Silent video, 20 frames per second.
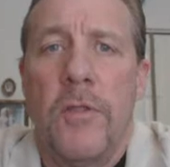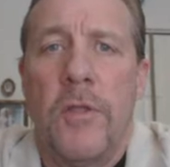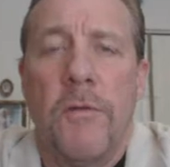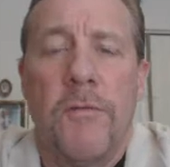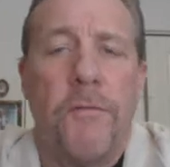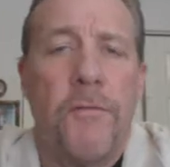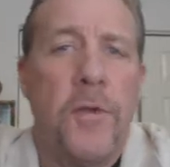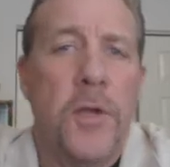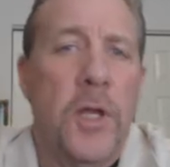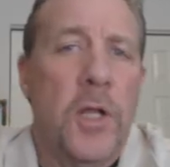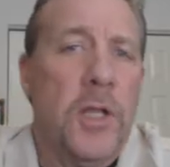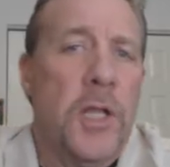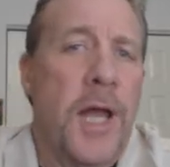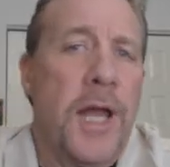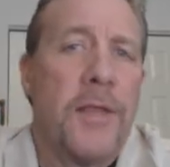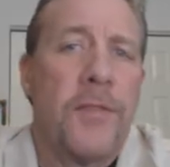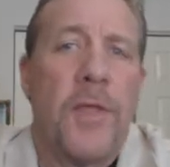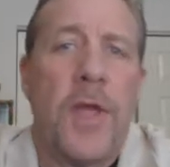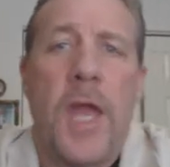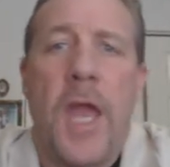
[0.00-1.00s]
that feel
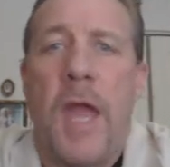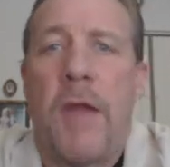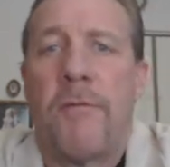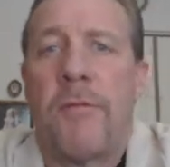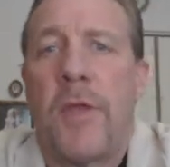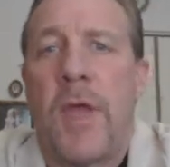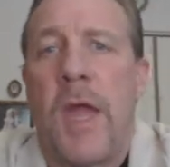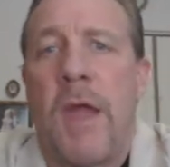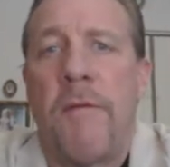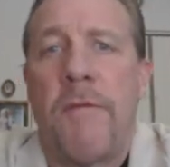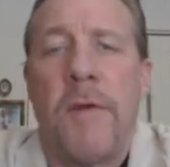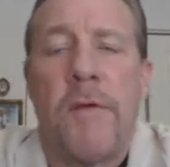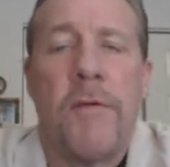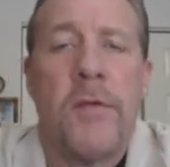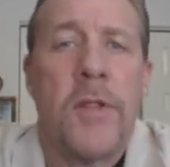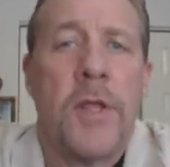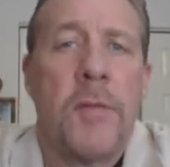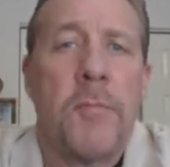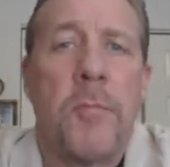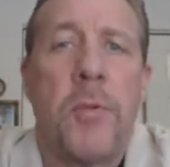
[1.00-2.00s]
like they have to have
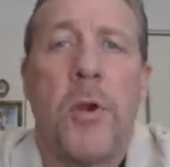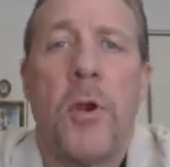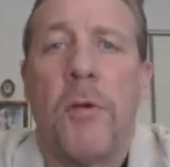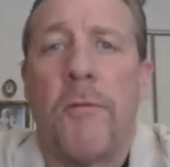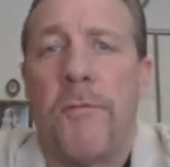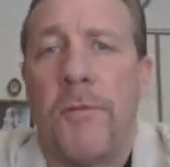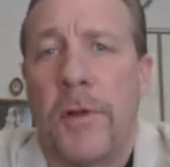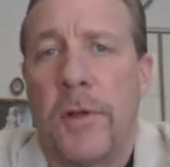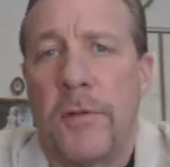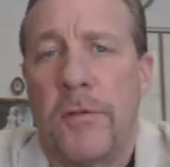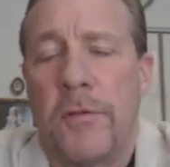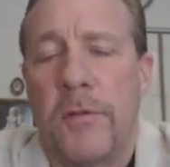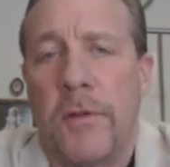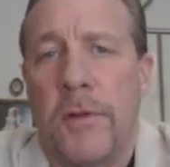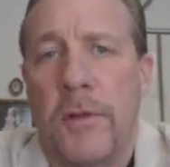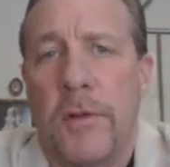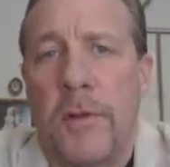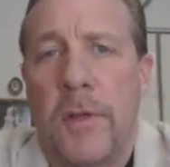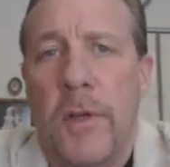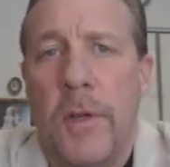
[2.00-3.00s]
everything perfect
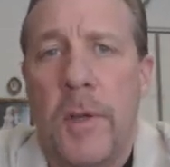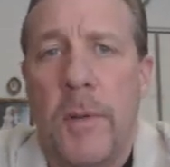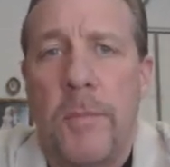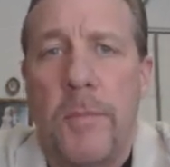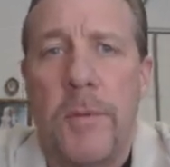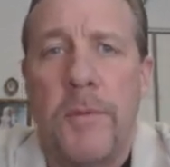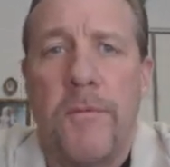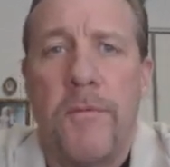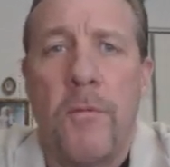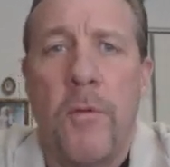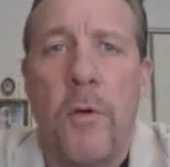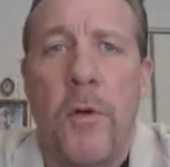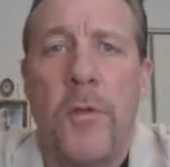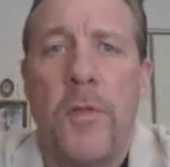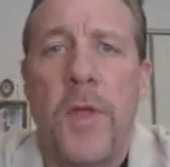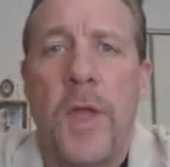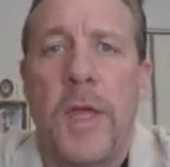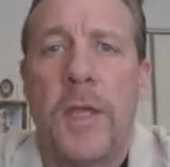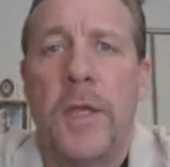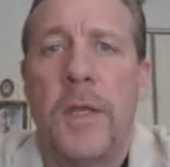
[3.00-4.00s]

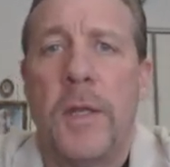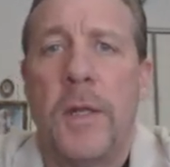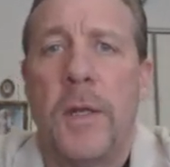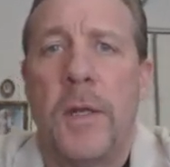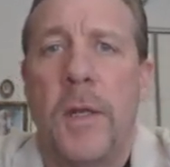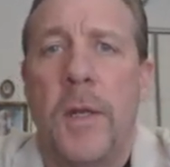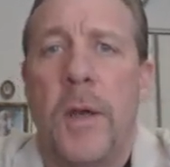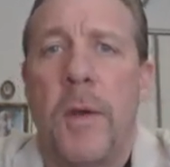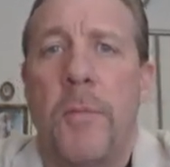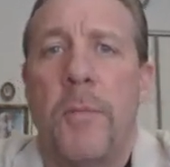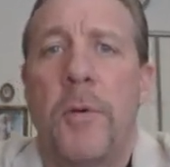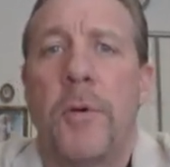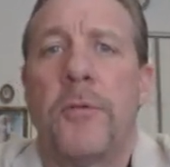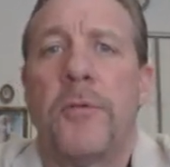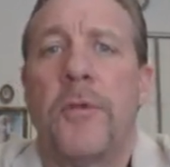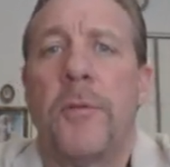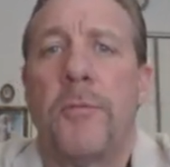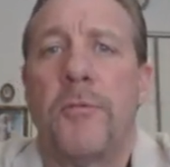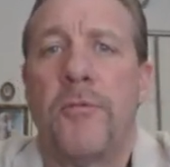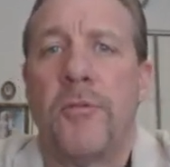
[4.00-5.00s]
before they can
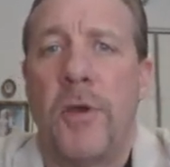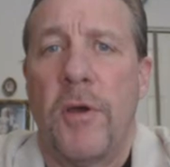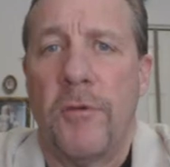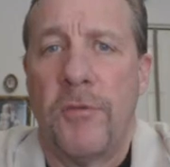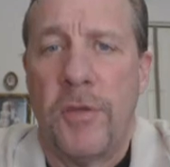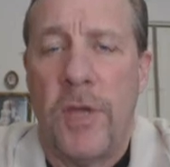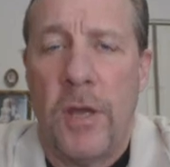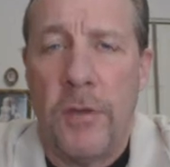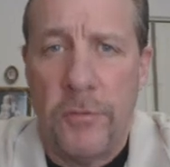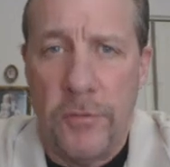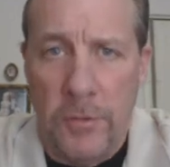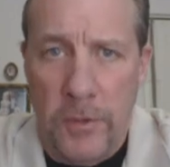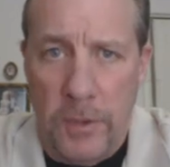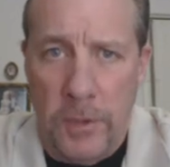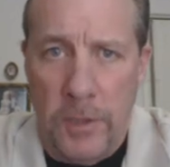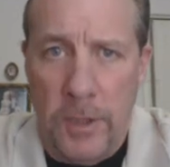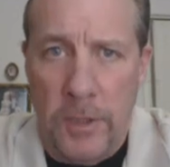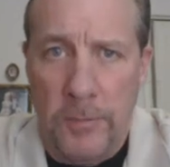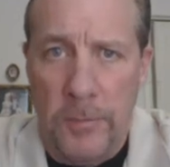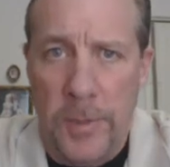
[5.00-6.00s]
put themselves out
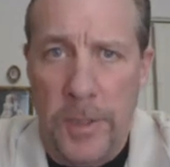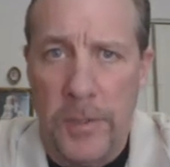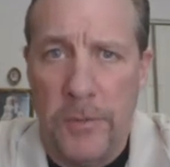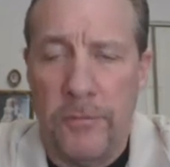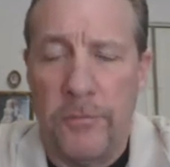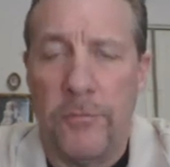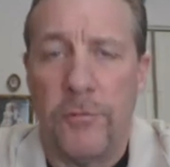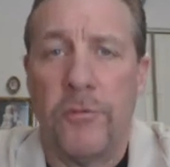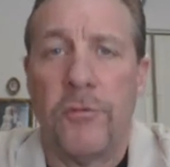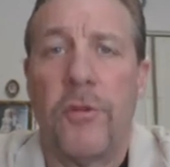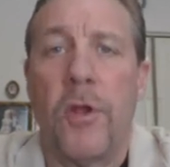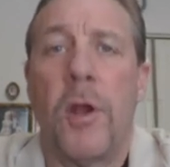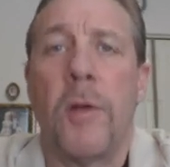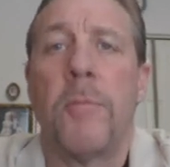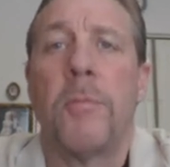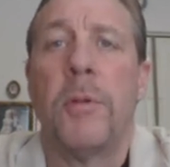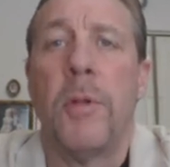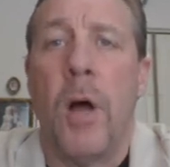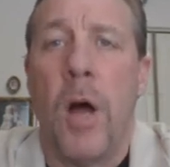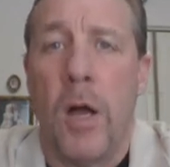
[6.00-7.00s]
there a little bit,
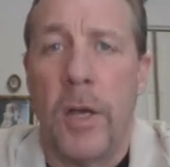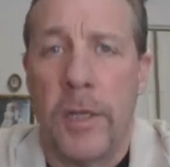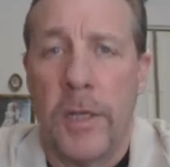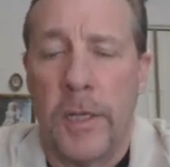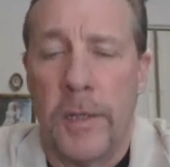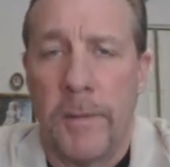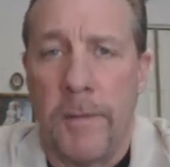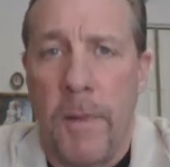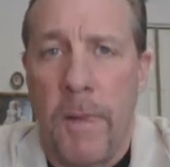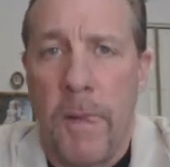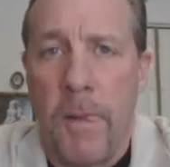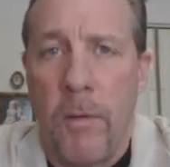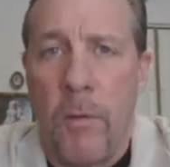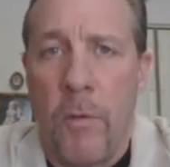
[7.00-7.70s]
start blogging